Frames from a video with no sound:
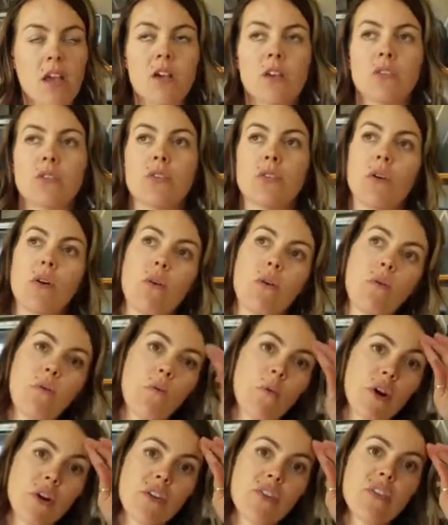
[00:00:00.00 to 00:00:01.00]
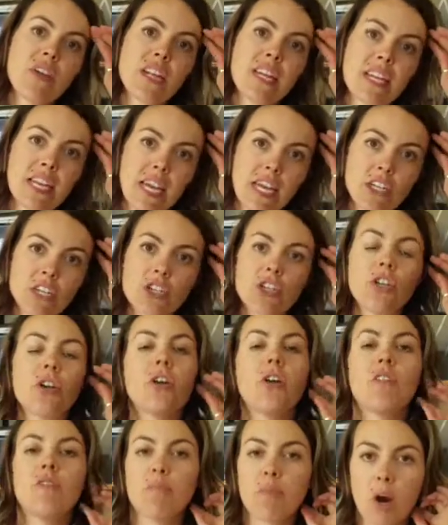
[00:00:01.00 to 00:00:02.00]
So what are the nature
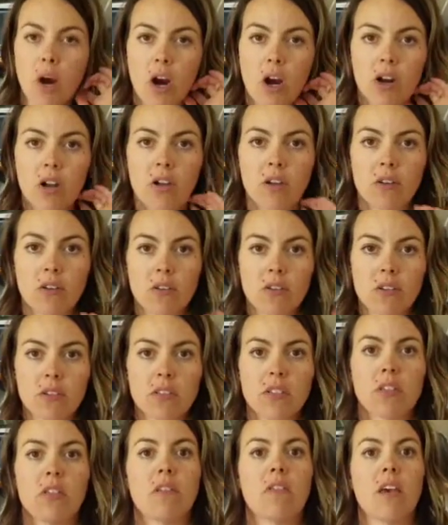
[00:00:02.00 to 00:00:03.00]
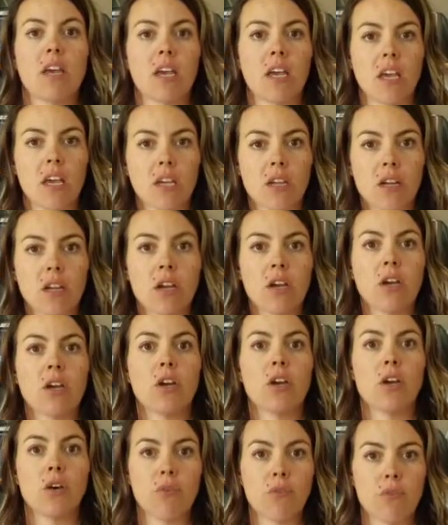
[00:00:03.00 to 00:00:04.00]
of particles that can
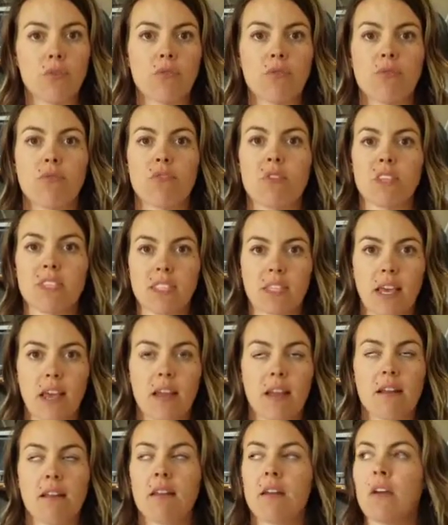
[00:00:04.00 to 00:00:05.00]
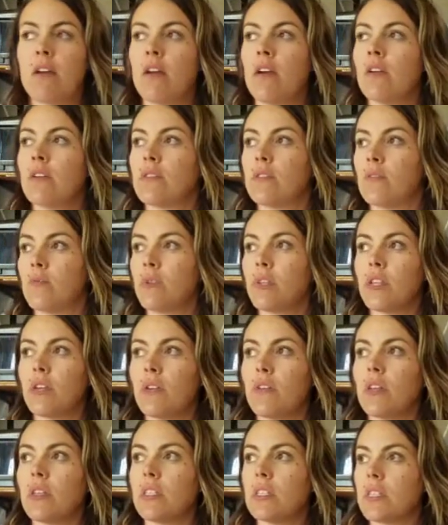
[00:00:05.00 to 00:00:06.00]
go through the skin? So we know
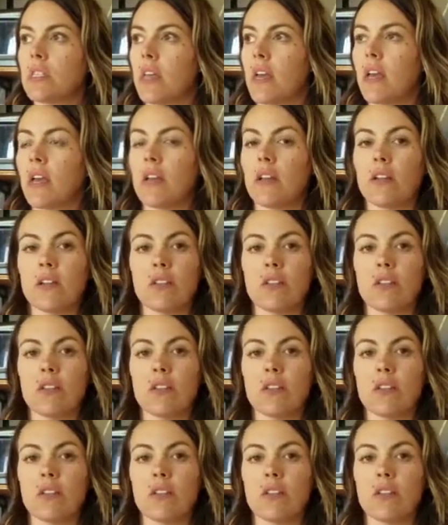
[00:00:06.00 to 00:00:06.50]
that skin